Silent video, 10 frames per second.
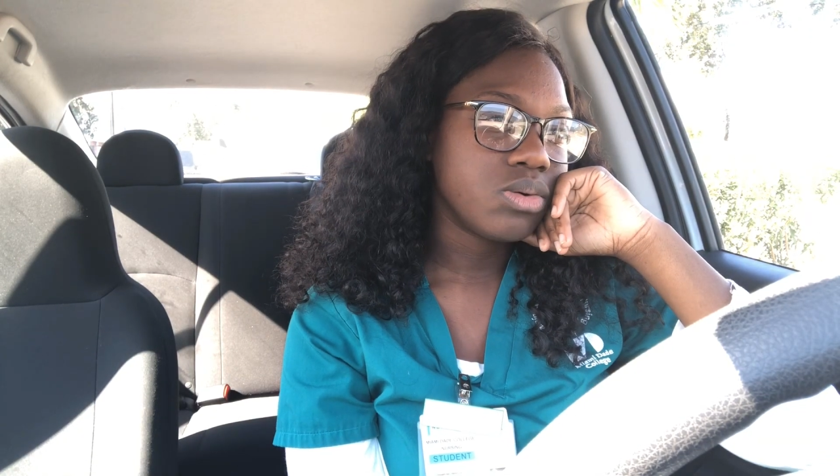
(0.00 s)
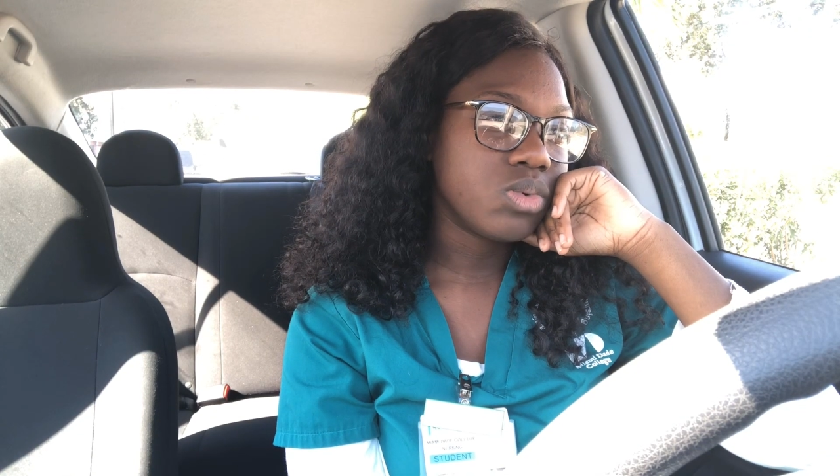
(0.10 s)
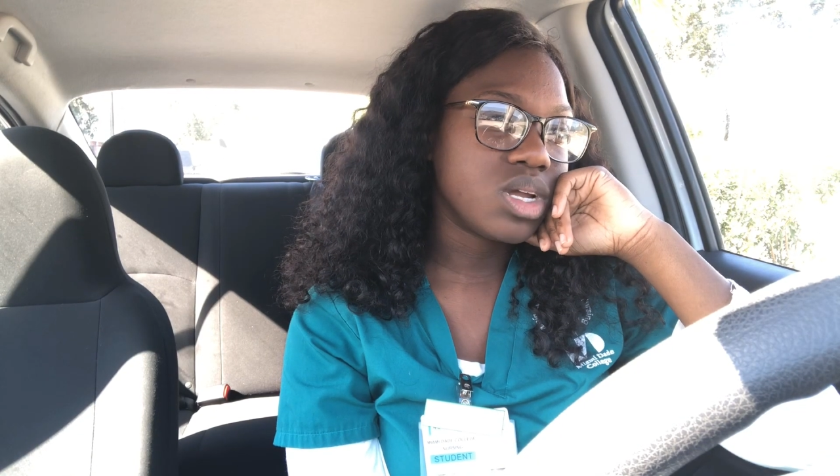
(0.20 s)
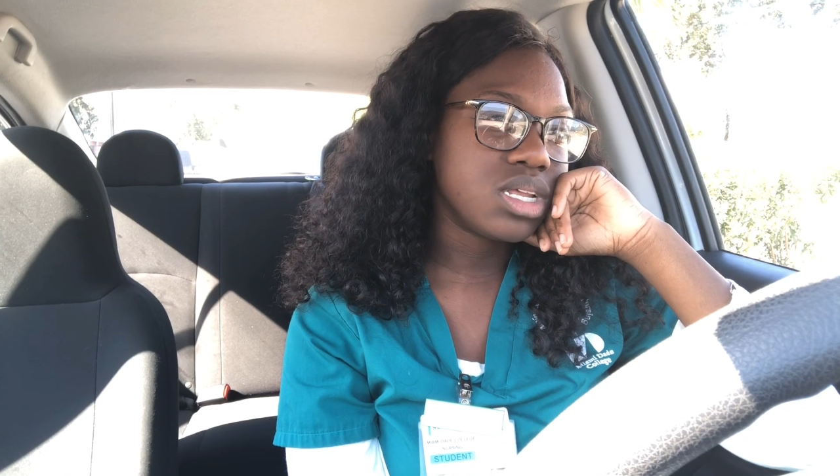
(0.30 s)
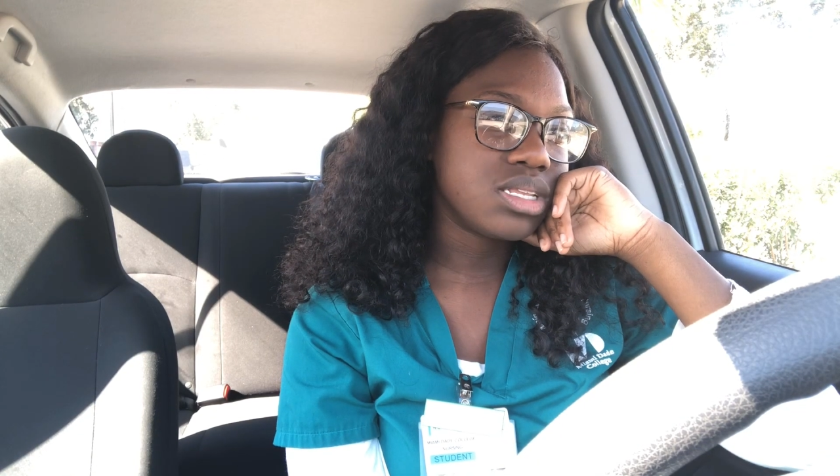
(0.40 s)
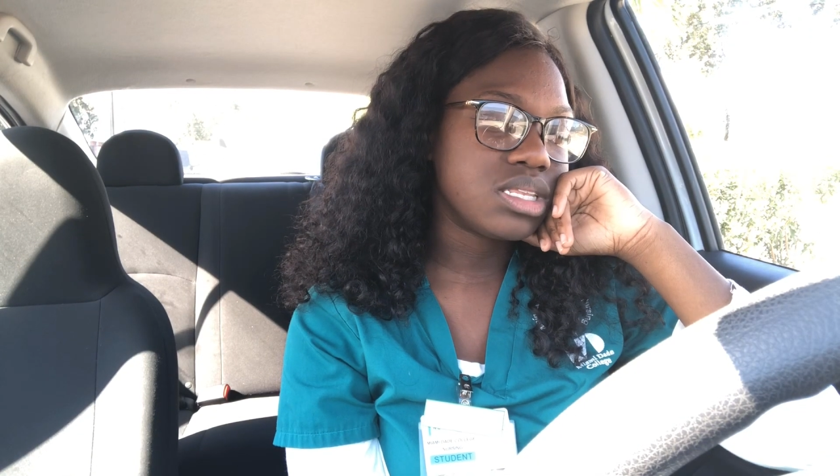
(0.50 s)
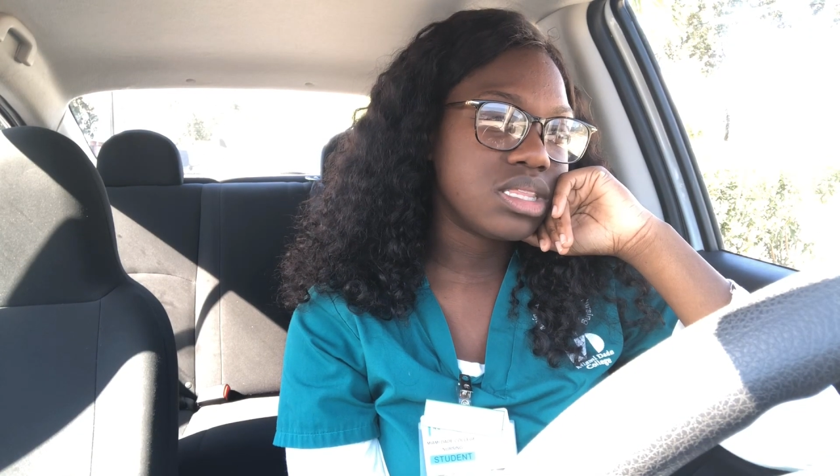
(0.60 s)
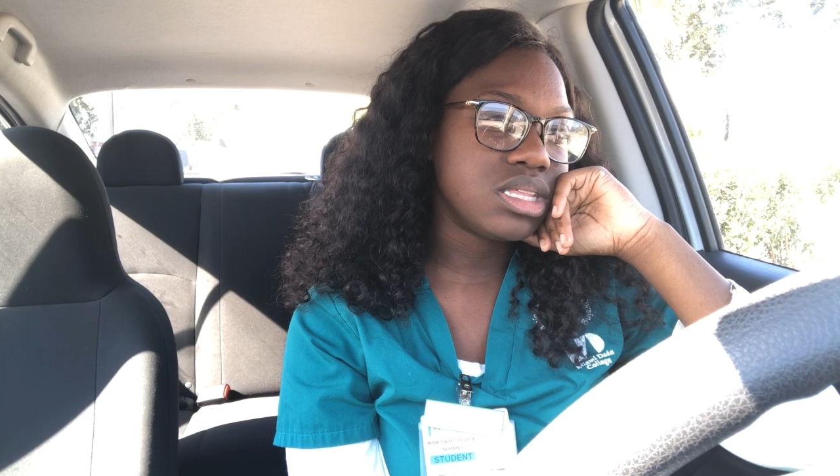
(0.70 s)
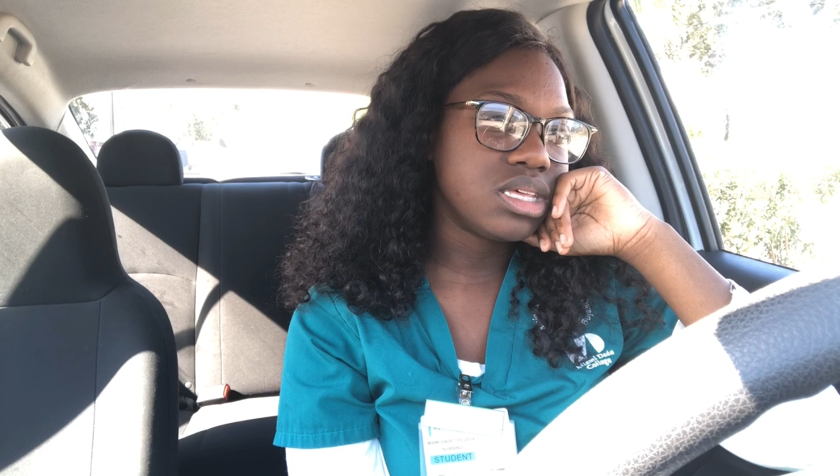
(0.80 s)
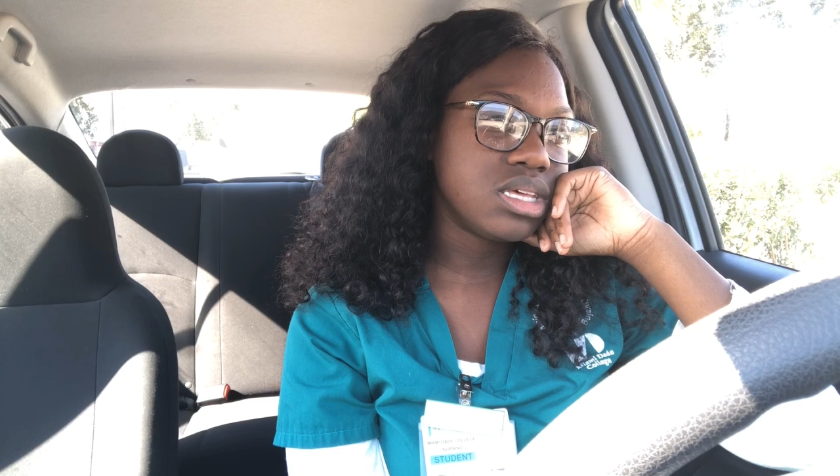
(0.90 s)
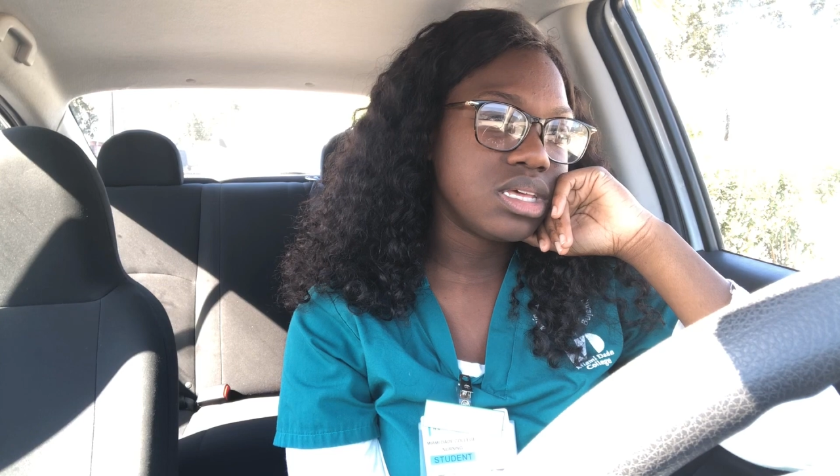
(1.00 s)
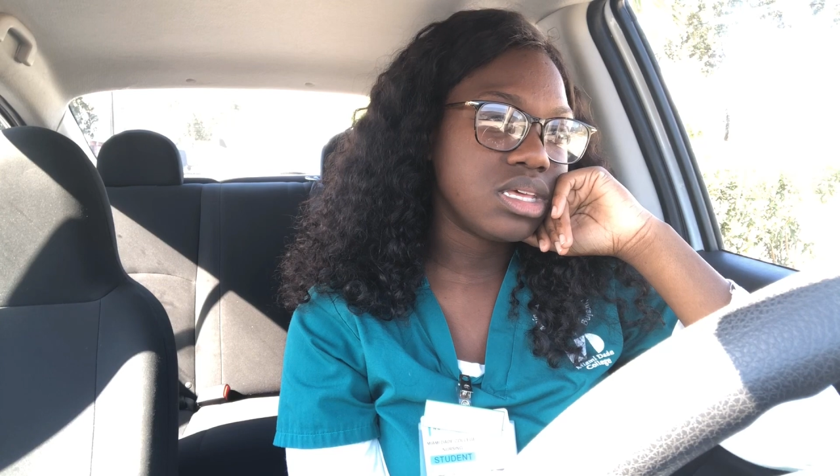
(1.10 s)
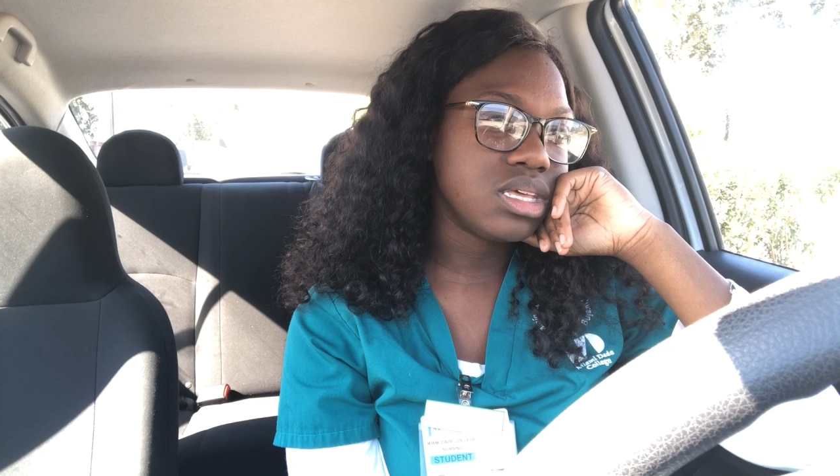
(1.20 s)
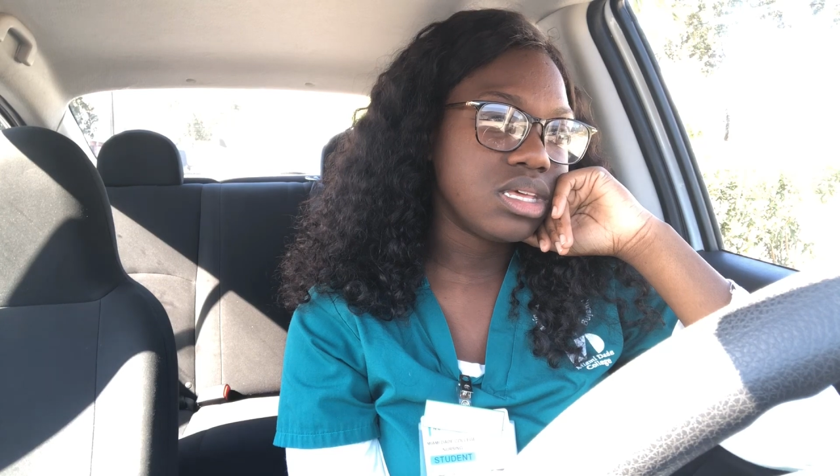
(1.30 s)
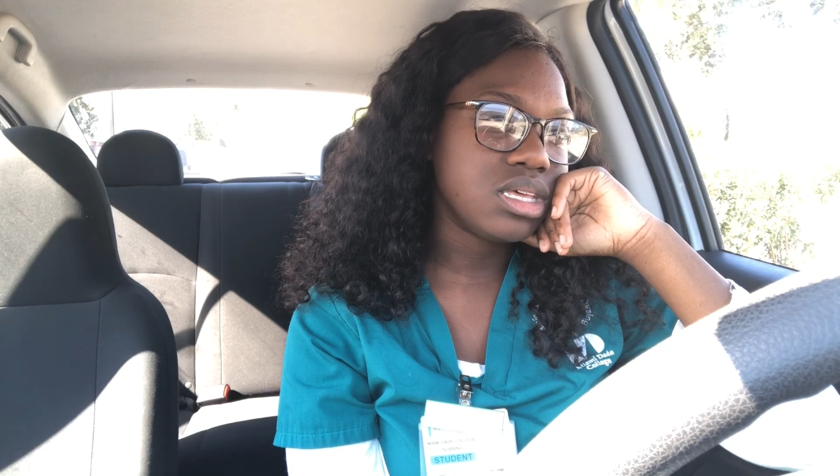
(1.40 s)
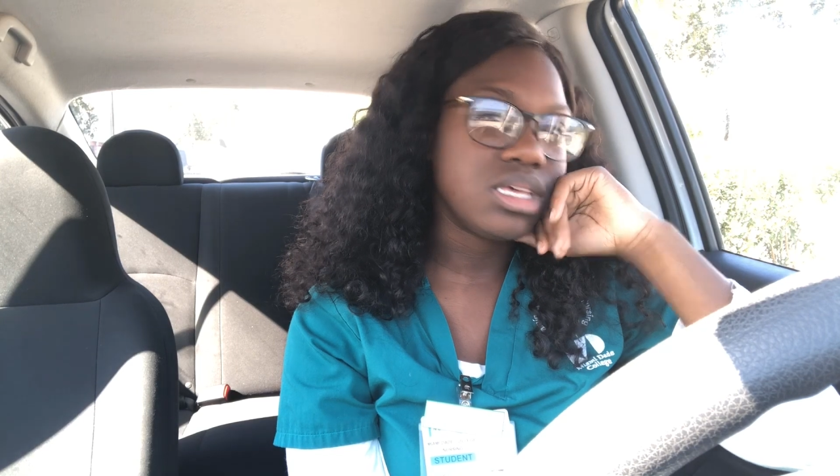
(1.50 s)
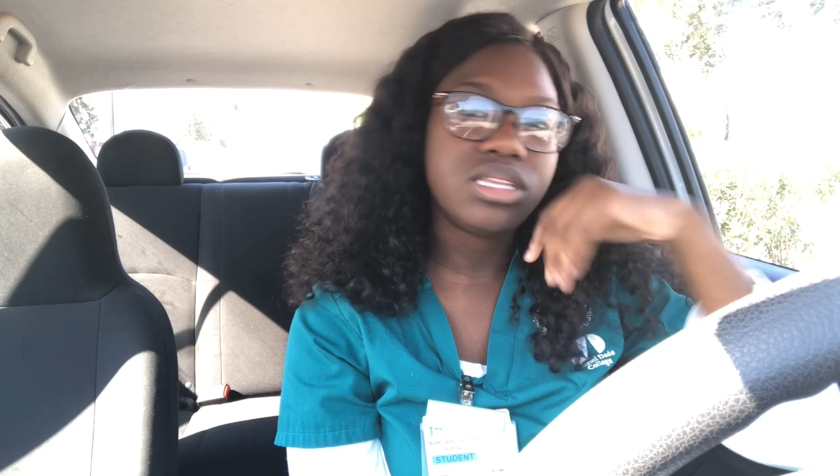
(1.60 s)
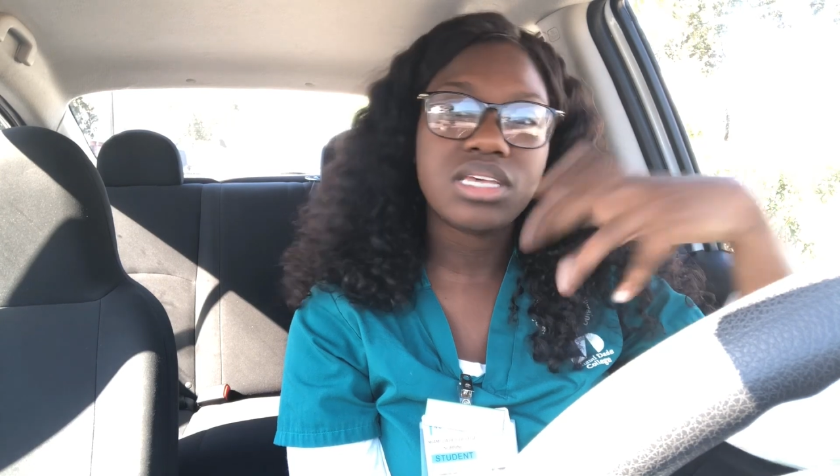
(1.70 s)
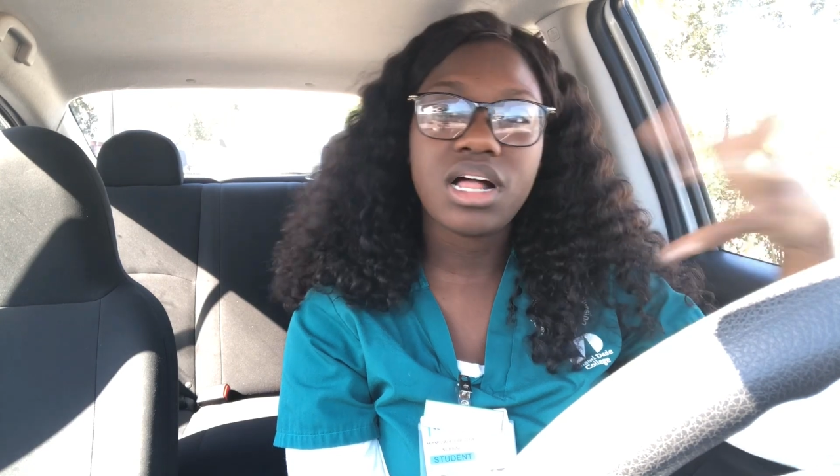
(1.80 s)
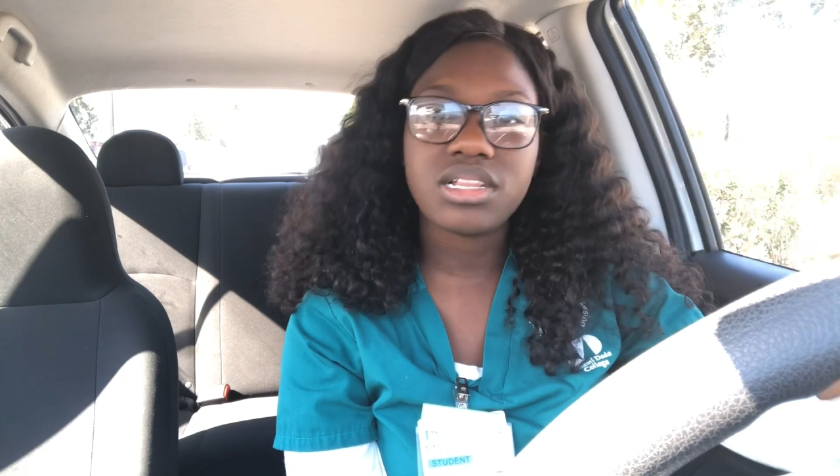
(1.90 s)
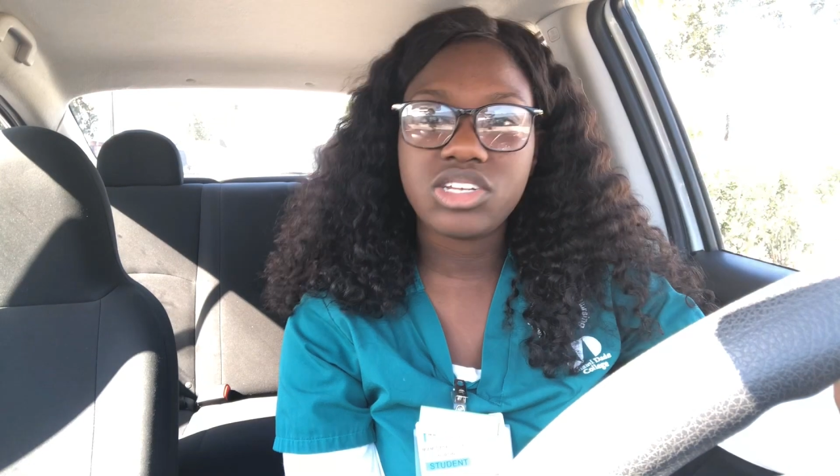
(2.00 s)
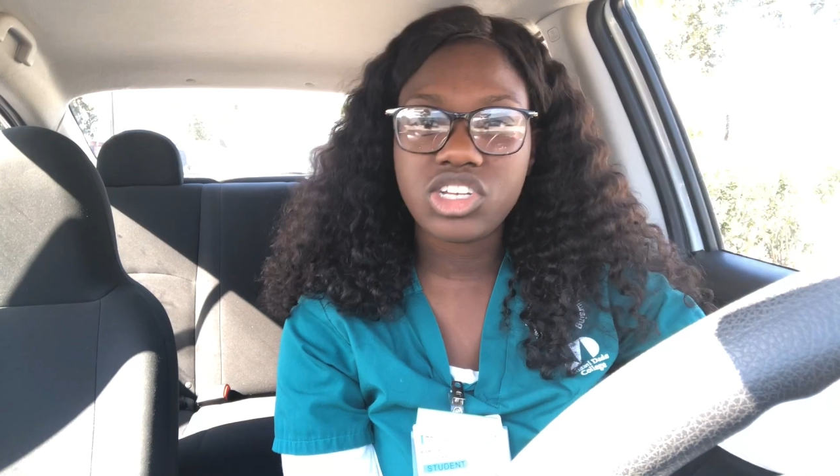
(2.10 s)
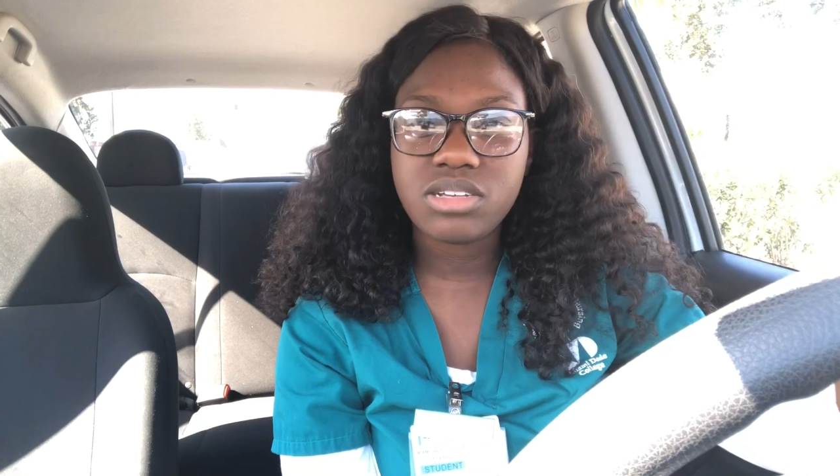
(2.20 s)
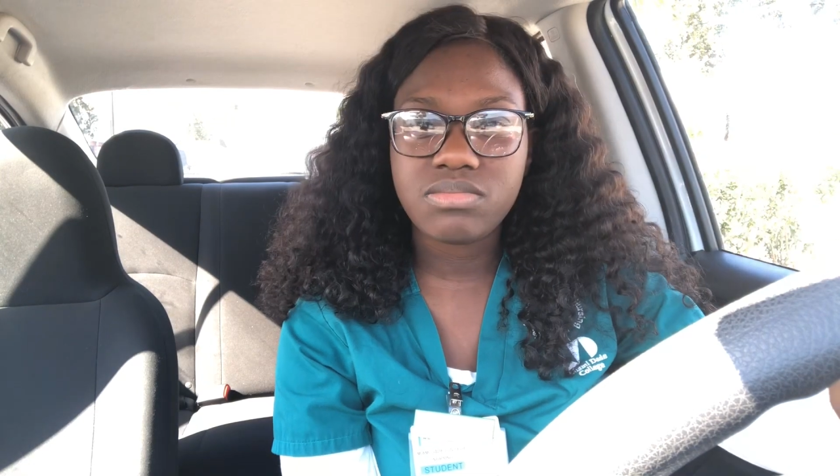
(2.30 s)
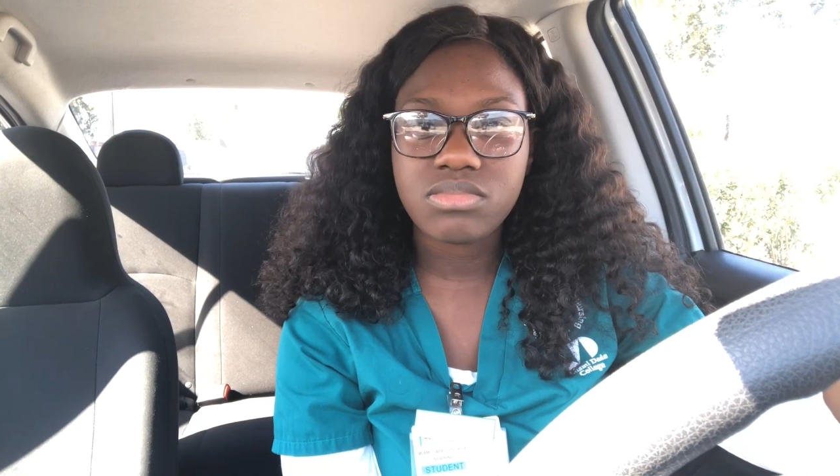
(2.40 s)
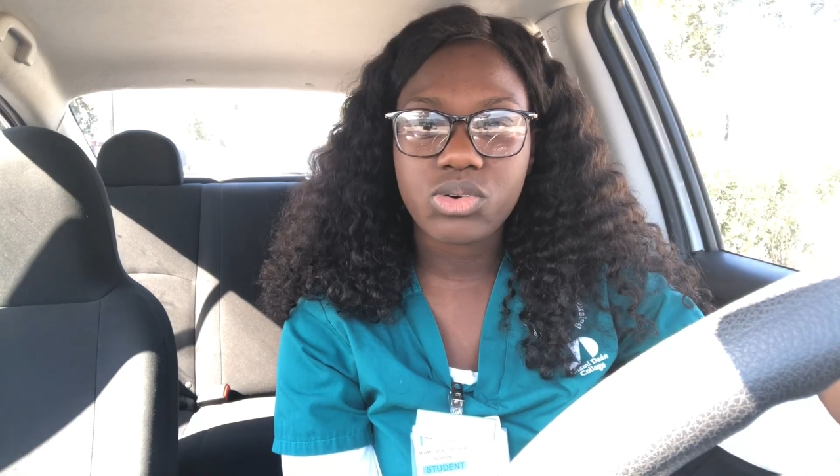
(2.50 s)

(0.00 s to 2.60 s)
what is the etiology